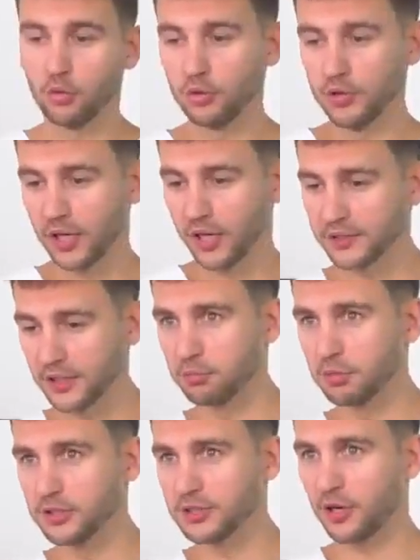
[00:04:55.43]
People want
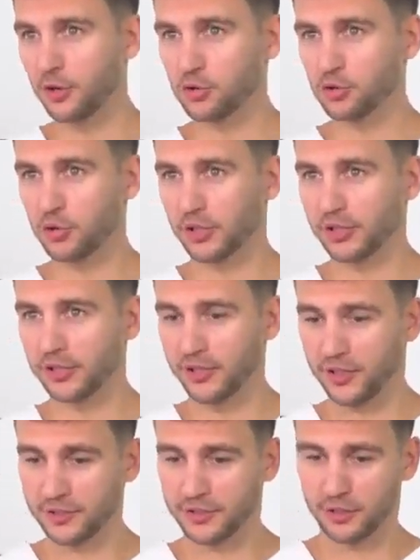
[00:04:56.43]
quick results.
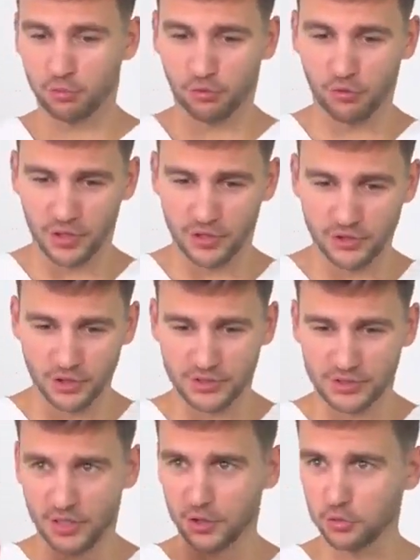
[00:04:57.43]
They want to solve their
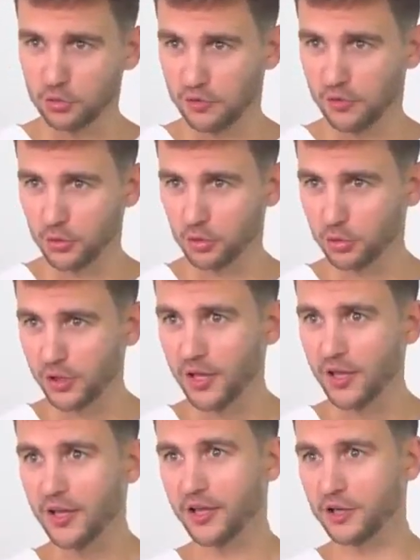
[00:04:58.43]
problem literally in
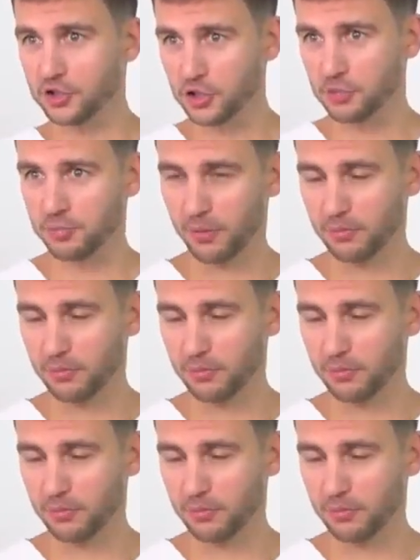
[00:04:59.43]
1 or 2